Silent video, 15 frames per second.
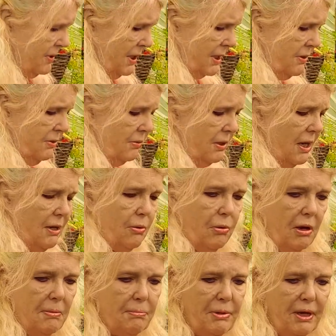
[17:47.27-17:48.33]
um, they do get
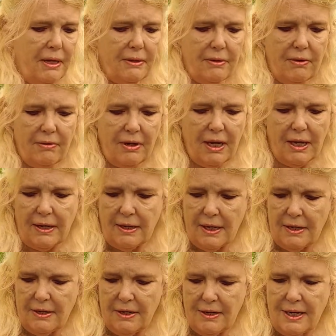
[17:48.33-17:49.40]
quite big, don't they?
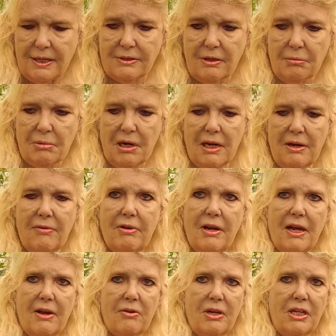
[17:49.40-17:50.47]
And then as I'm clearing
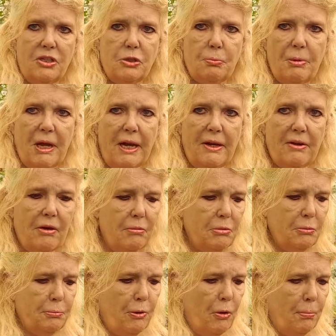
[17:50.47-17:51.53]
out each bed, I
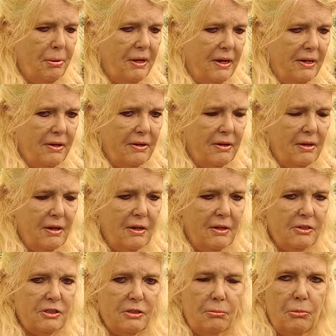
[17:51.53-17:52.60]
will pop in
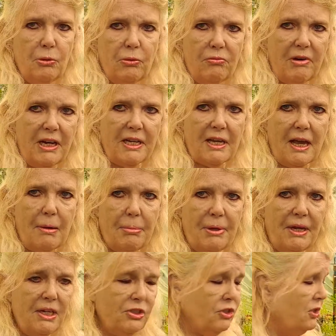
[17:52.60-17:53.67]
some more red
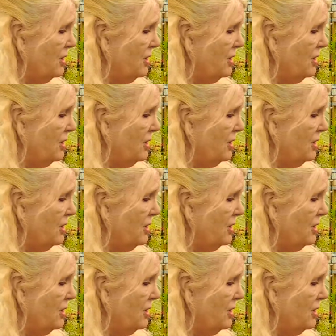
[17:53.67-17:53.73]
cabbage,